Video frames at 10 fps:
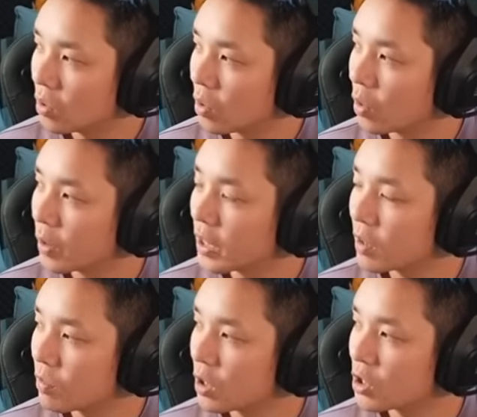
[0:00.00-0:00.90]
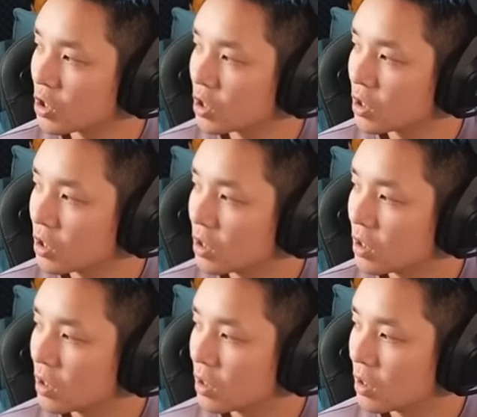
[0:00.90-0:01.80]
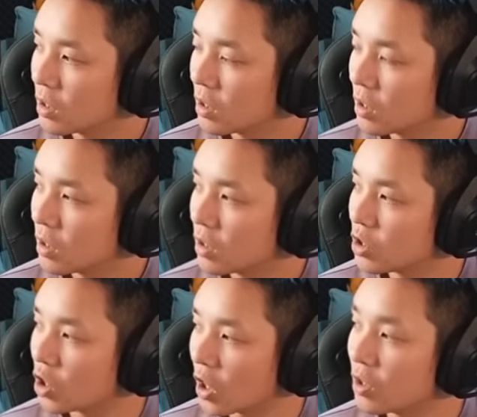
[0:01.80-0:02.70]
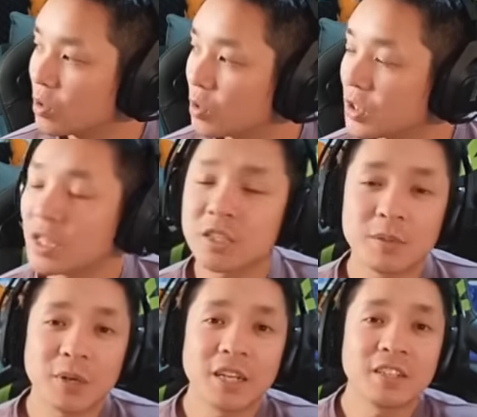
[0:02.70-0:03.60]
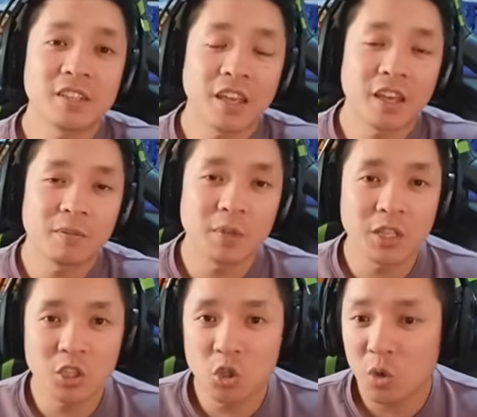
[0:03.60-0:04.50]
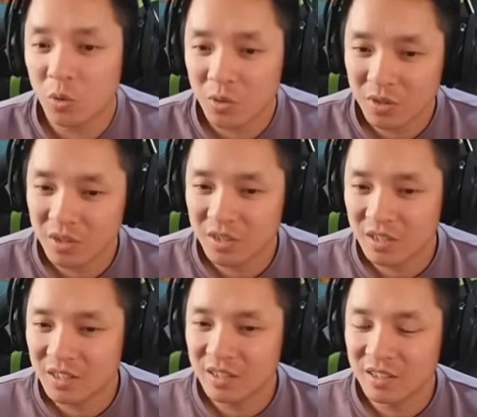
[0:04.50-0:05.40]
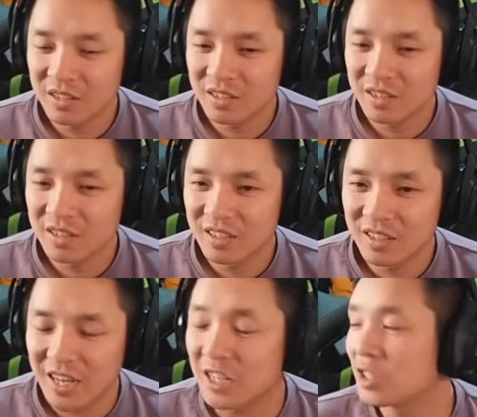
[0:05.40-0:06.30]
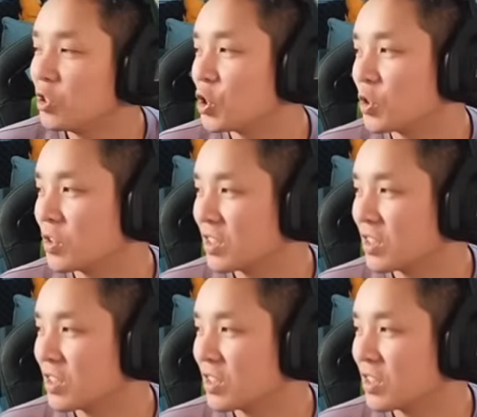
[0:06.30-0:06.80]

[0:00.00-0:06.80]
or he can watch Don, who doesn't mind his hand being shown. Actually, you choose.